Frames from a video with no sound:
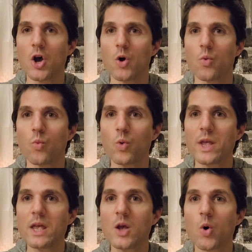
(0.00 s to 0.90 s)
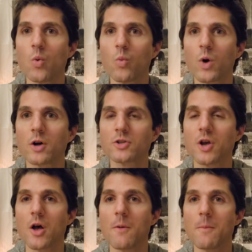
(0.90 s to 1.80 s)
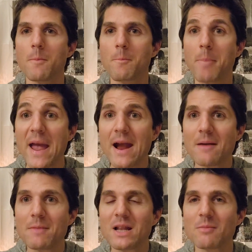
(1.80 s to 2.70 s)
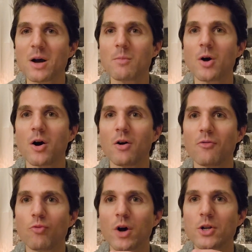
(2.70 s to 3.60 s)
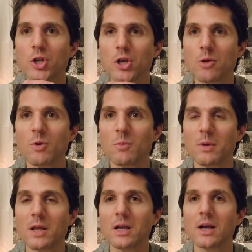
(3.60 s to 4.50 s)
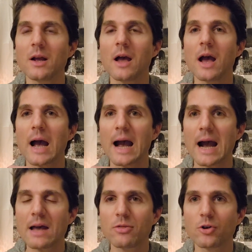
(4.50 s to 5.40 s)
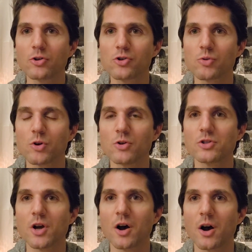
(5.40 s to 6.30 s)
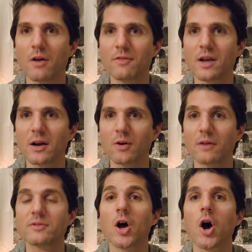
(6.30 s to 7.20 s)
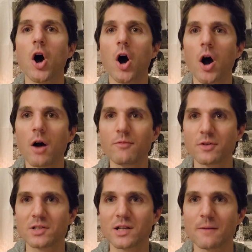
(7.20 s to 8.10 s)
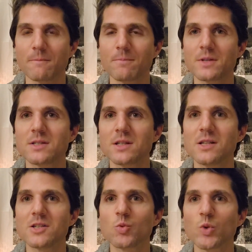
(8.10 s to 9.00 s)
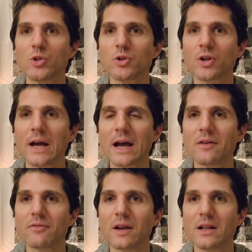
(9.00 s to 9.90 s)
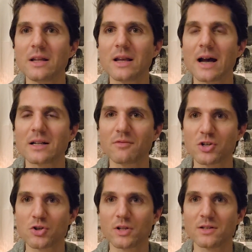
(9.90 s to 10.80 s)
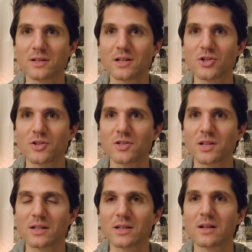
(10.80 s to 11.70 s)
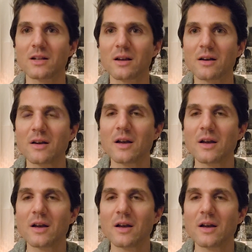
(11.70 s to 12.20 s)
we want a bare minimum of one human being at the controls of the aircraft, obviously, since we do not have any artificial intelligence that can